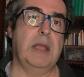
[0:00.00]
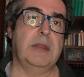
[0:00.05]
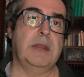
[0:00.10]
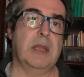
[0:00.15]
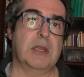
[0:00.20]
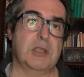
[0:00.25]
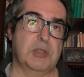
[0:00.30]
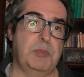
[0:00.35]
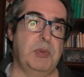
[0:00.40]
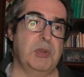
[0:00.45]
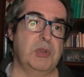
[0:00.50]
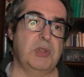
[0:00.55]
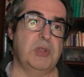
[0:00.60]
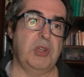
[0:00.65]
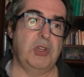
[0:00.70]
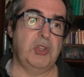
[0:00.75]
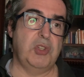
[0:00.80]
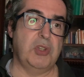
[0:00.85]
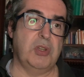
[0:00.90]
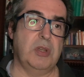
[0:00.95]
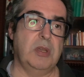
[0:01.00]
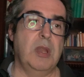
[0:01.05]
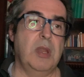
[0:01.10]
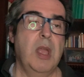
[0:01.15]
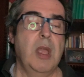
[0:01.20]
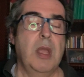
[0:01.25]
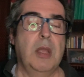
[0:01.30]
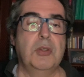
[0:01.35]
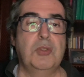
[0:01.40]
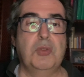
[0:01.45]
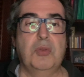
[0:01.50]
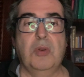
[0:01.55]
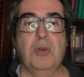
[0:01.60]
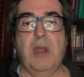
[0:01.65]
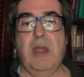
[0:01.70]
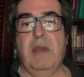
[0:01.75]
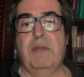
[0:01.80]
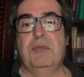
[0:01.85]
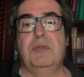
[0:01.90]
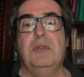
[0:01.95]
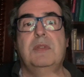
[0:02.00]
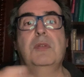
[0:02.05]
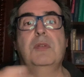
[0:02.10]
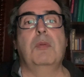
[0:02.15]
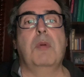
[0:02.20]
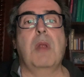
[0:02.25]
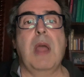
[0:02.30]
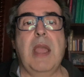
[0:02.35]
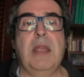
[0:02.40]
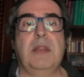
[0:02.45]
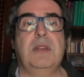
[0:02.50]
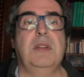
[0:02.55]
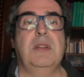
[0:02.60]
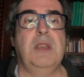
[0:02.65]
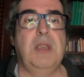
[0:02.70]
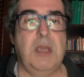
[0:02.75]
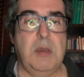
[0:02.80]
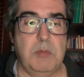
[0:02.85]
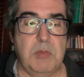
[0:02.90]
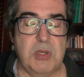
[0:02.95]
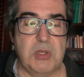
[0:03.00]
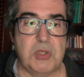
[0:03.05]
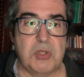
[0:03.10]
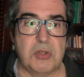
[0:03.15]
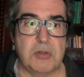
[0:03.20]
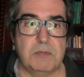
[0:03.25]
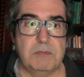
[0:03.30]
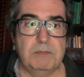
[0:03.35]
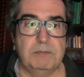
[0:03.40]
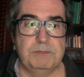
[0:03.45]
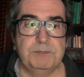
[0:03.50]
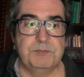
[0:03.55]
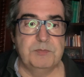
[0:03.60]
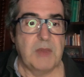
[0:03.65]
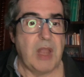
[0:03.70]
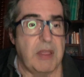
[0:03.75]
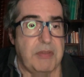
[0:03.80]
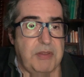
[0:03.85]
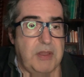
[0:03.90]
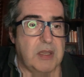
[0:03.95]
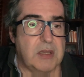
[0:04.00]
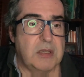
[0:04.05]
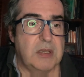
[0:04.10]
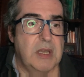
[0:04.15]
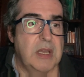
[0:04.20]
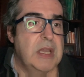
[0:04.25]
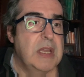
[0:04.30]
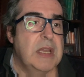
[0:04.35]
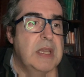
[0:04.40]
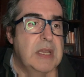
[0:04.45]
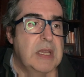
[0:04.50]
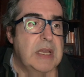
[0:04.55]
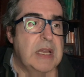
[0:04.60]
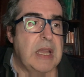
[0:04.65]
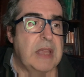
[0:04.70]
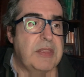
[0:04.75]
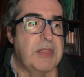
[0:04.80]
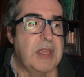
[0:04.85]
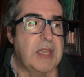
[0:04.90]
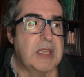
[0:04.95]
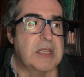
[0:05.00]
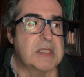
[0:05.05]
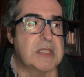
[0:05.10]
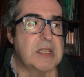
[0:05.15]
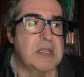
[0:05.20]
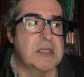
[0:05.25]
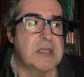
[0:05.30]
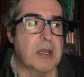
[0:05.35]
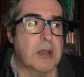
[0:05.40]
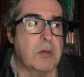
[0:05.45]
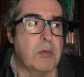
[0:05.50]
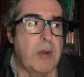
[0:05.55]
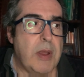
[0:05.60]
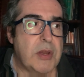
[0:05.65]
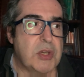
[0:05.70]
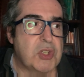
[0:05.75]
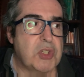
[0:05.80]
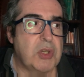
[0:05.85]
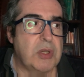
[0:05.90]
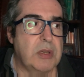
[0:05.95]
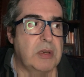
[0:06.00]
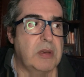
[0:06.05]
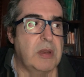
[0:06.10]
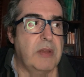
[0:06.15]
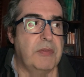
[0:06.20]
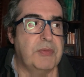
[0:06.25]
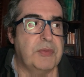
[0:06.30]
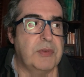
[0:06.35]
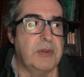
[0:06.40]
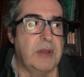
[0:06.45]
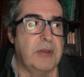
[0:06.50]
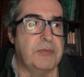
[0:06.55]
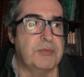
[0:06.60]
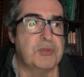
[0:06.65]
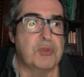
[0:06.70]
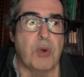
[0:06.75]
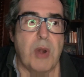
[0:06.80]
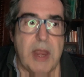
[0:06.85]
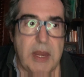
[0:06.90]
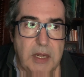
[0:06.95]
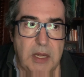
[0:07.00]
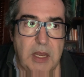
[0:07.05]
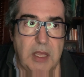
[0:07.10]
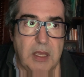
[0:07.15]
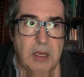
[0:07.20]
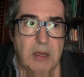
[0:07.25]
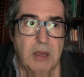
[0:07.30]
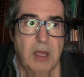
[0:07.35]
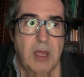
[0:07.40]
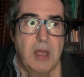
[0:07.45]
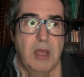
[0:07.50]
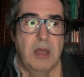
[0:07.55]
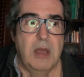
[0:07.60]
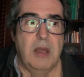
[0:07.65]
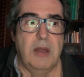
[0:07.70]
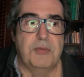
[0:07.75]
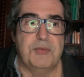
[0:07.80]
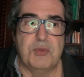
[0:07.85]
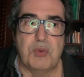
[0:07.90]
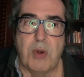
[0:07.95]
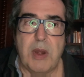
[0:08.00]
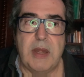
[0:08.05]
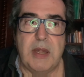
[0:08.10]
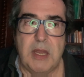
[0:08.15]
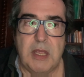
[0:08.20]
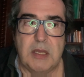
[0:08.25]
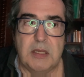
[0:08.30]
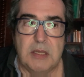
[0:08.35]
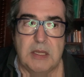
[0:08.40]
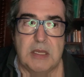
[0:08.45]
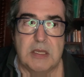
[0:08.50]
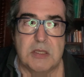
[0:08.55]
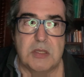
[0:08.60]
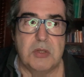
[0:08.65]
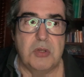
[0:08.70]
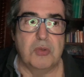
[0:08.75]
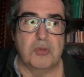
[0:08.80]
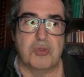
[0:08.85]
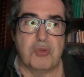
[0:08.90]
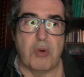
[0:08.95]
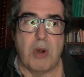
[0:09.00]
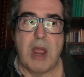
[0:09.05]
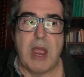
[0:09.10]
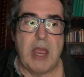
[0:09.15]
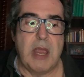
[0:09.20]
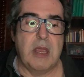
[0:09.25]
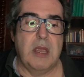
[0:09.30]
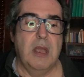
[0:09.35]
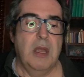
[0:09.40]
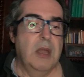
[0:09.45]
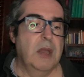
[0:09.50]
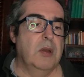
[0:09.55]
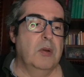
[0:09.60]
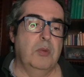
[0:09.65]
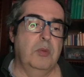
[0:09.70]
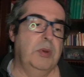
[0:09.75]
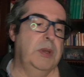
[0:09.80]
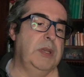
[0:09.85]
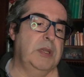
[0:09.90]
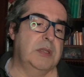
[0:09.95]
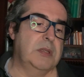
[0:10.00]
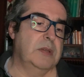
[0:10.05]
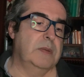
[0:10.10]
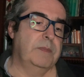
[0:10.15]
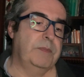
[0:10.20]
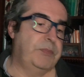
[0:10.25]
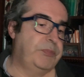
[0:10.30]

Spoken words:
exposition, to have the right image. I think it's a question of training this. You try with